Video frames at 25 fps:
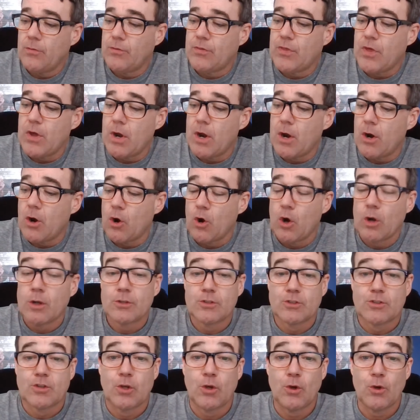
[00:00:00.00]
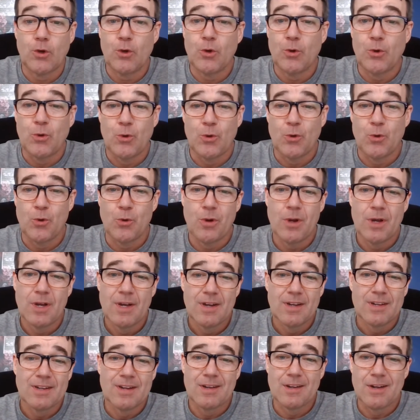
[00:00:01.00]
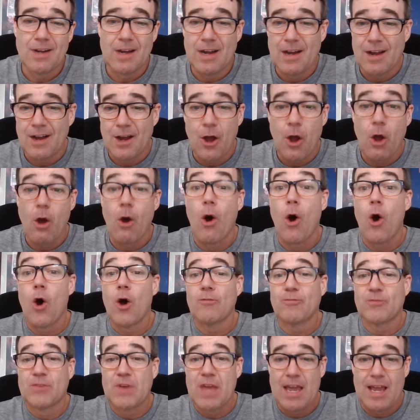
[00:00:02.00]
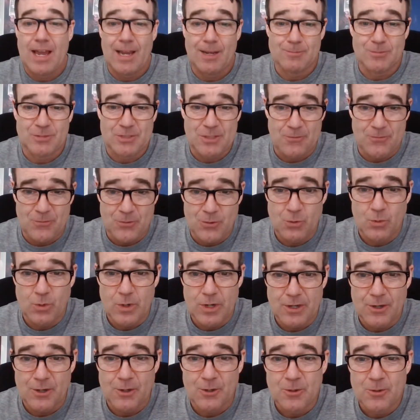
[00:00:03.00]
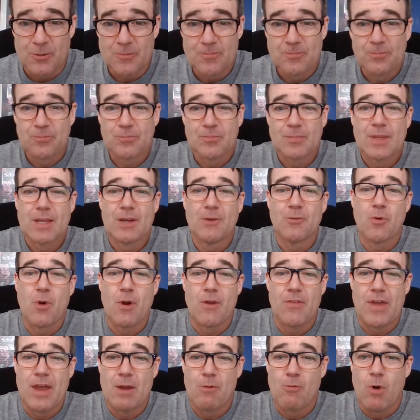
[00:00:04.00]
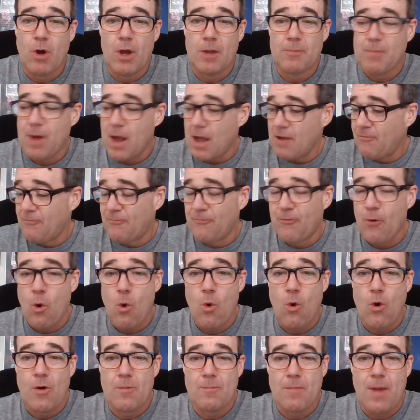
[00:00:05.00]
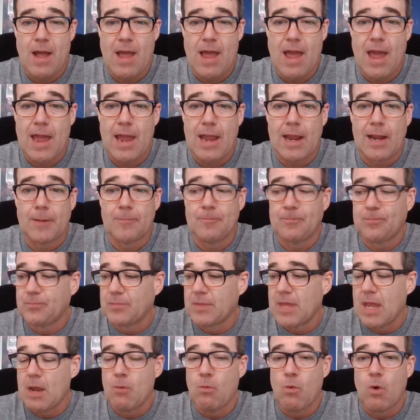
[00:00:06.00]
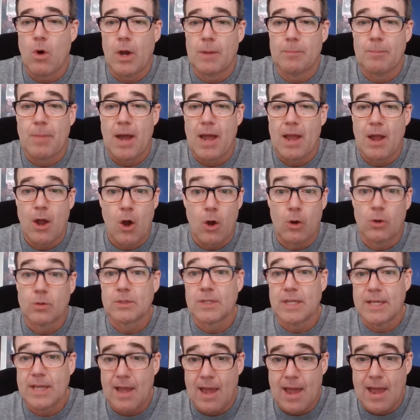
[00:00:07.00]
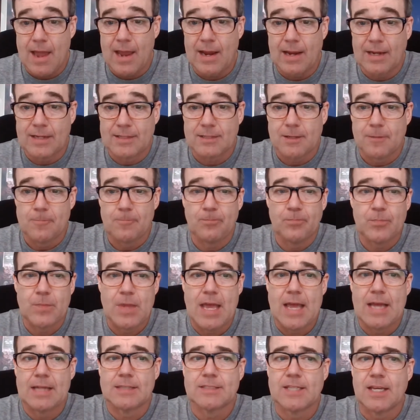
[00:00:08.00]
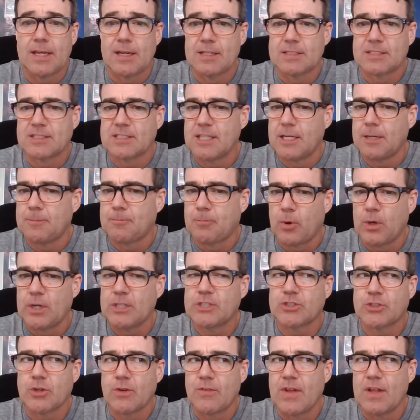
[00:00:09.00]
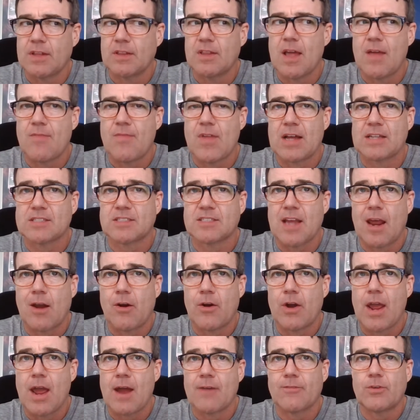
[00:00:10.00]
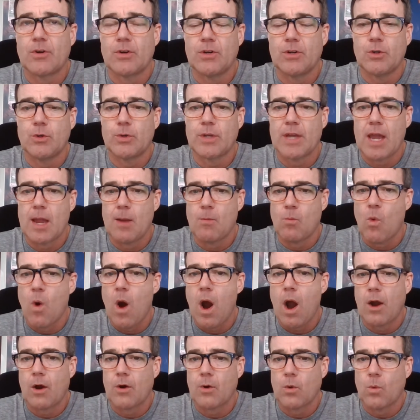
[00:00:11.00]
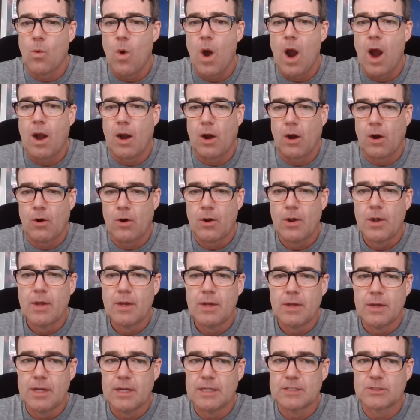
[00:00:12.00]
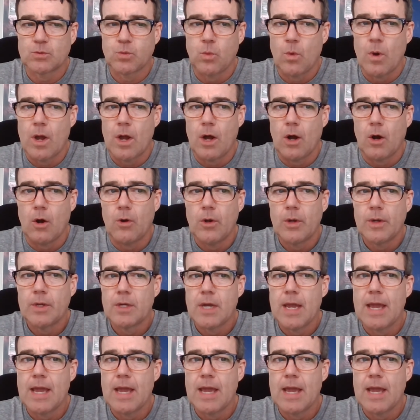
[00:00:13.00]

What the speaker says: Their 2 off games, if you will, where they won by 4 and by 8, they won by only 8 at Tennessee. Pretty sure they led that Saturday afternoon game wire to wire as well.